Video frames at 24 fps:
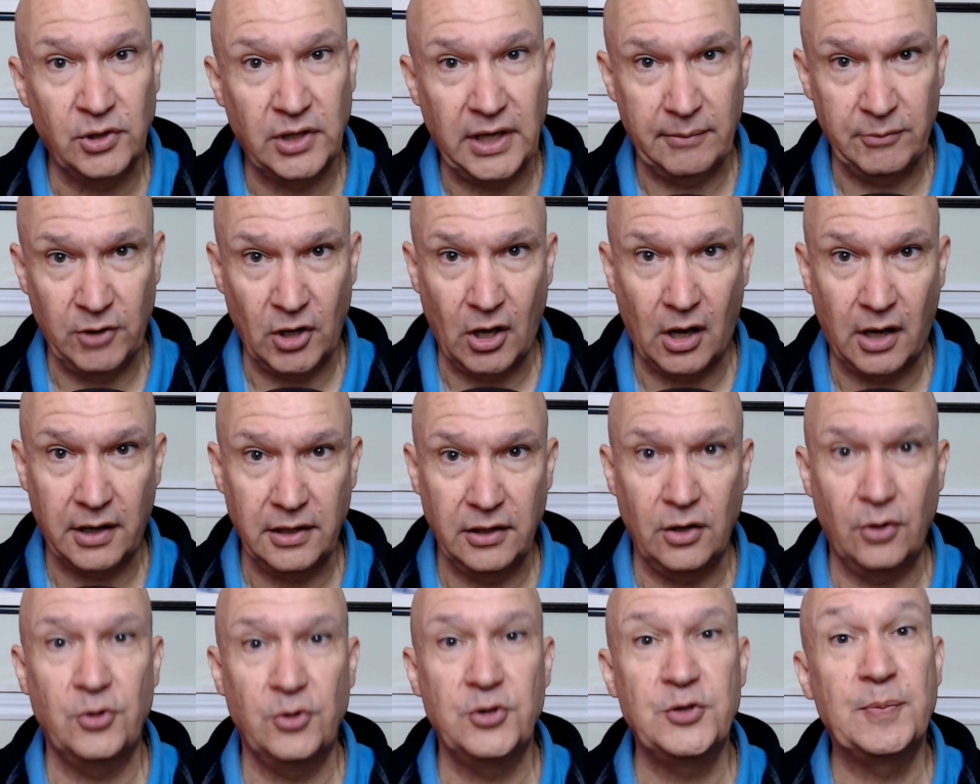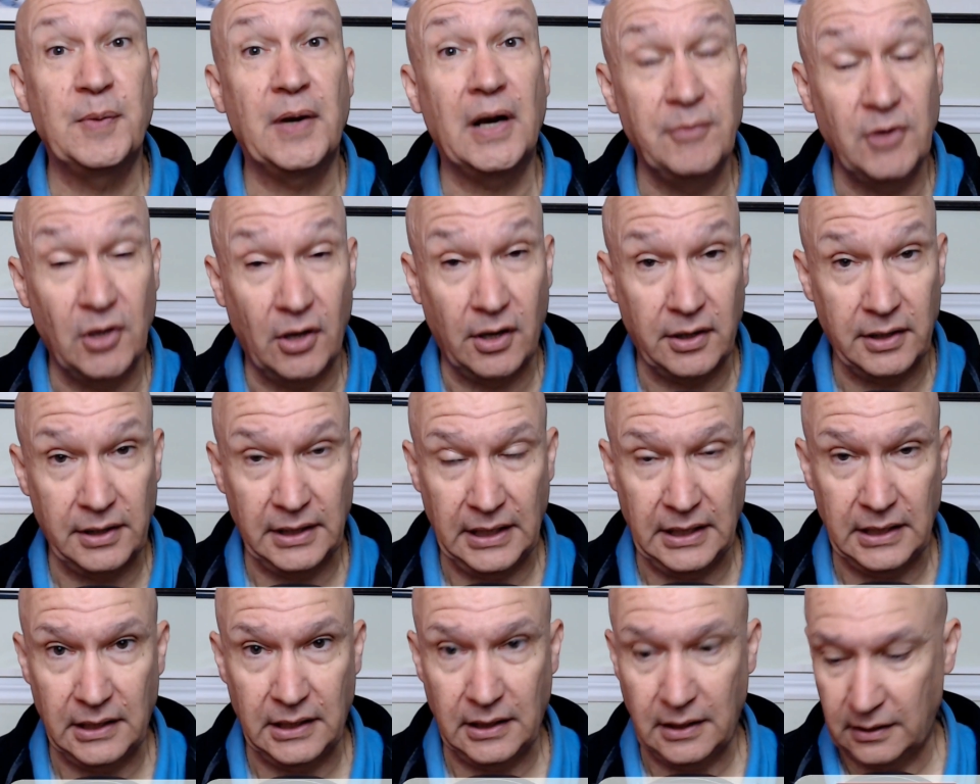I am not a nose, but I'm not an
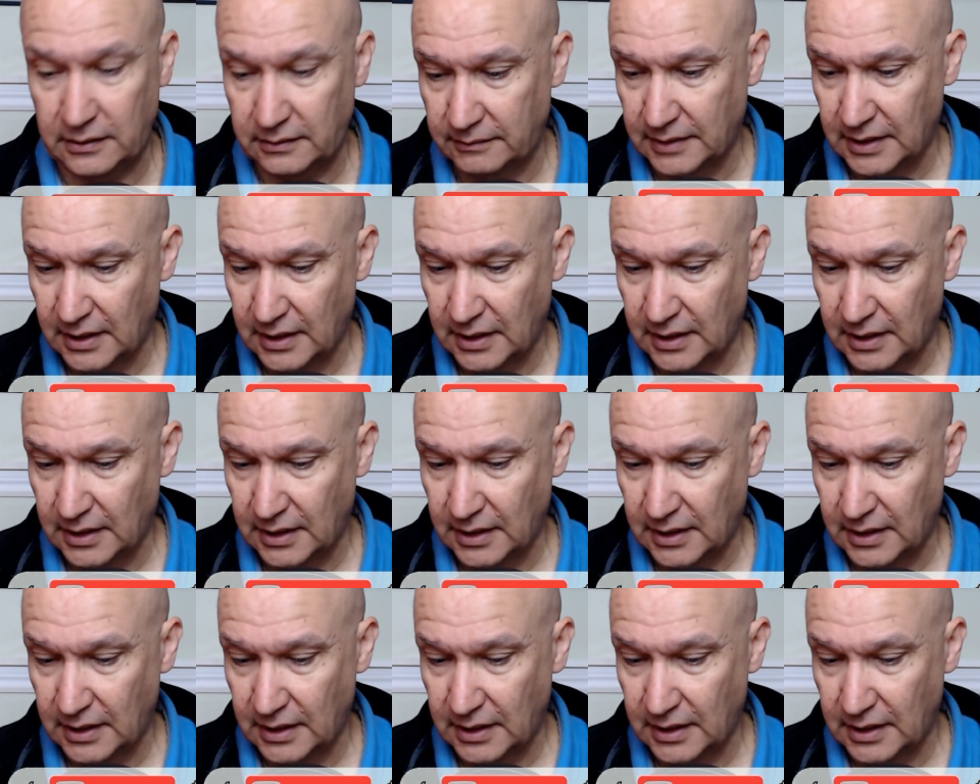idiot.